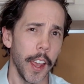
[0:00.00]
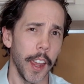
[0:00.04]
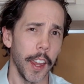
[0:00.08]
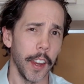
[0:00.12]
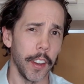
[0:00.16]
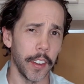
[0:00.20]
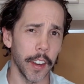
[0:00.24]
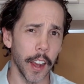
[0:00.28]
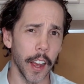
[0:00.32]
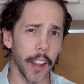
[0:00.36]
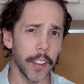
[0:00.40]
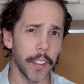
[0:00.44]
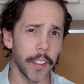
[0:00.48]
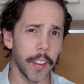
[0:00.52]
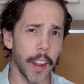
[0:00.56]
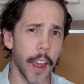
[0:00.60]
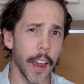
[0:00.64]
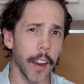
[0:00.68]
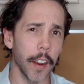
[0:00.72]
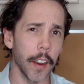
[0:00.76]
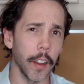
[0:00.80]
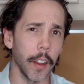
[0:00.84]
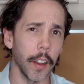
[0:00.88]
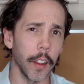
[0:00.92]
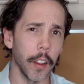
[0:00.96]
It does
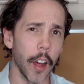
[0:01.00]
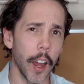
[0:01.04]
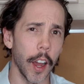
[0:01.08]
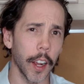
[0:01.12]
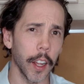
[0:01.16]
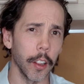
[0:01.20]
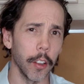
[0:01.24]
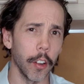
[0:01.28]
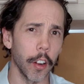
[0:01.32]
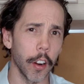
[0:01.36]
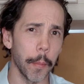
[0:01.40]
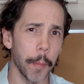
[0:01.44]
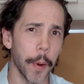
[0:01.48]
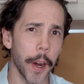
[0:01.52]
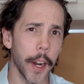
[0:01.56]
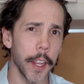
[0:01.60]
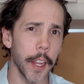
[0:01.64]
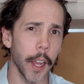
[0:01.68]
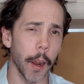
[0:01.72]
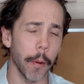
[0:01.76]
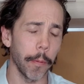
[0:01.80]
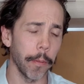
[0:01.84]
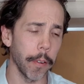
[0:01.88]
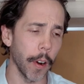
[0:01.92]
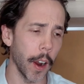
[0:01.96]
sound like a lot of
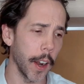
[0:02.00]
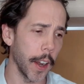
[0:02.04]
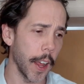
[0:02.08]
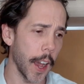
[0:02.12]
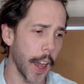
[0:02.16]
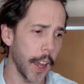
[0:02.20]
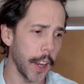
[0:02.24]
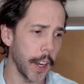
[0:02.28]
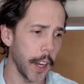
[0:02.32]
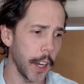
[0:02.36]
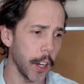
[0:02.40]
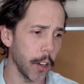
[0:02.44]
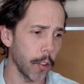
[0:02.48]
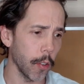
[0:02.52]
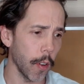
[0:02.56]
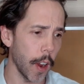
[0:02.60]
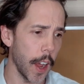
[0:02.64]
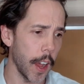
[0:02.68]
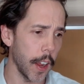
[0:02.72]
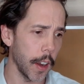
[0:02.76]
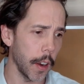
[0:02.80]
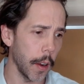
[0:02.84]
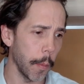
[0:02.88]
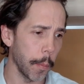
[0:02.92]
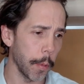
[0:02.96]
money up front, 18
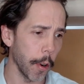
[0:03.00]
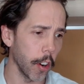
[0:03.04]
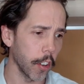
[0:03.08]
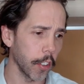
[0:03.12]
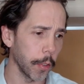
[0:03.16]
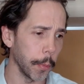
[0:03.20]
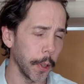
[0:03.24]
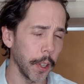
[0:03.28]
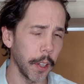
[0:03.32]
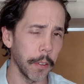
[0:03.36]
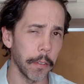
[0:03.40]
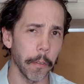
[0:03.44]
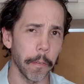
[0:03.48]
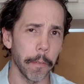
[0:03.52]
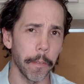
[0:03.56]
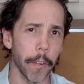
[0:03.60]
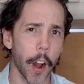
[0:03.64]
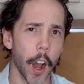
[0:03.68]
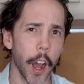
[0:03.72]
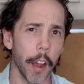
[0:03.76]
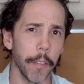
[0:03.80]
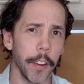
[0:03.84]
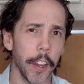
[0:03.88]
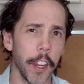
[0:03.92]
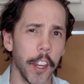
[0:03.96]
grand approximately for
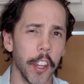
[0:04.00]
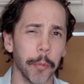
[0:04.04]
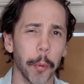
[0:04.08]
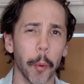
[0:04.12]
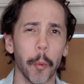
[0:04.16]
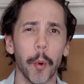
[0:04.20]
5 years.